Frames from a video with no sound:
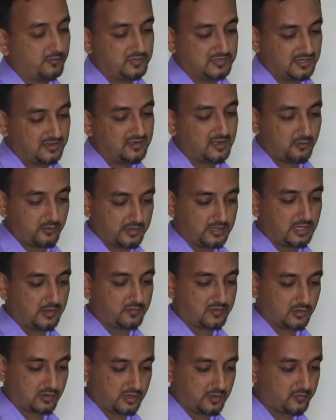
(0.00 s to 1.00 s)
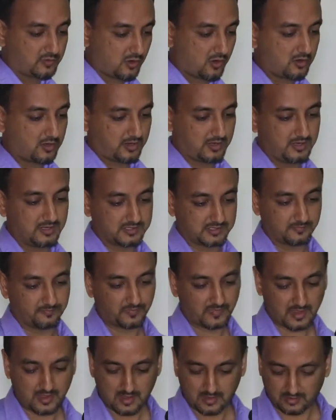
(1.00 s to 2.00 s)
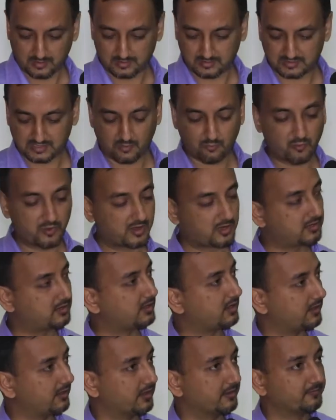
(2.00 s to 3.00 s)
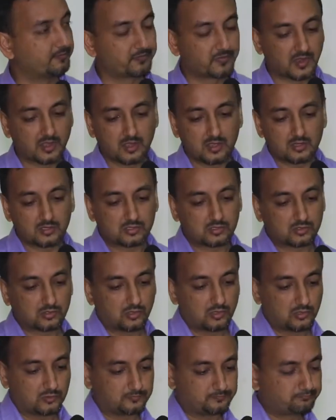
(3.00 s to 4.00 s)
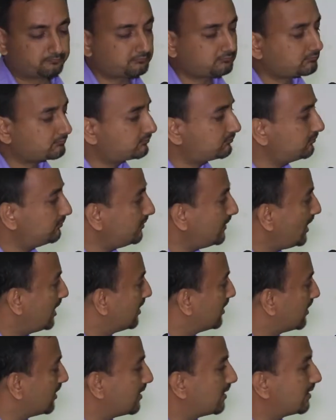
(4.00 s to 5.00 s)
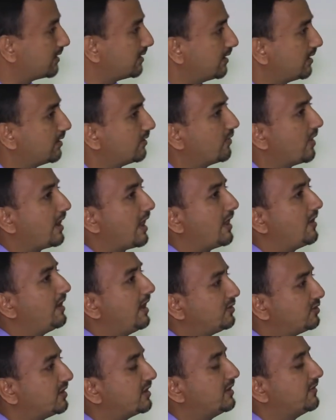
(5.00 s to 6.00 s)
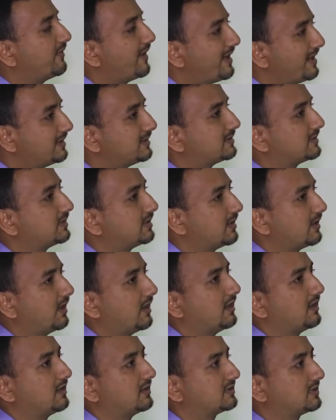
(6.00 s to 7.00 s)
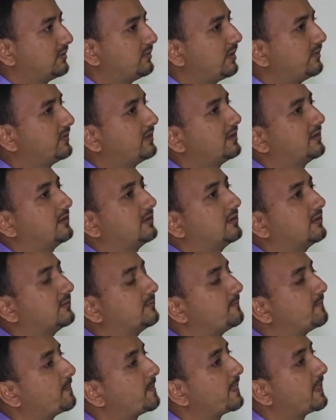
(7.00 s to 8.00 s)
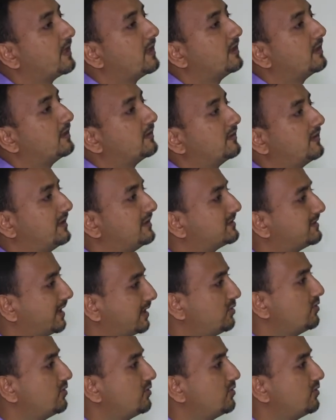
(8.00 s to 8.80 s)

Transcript: children with cryptorchidism in some way or the other. So I'd like to revise some of the things that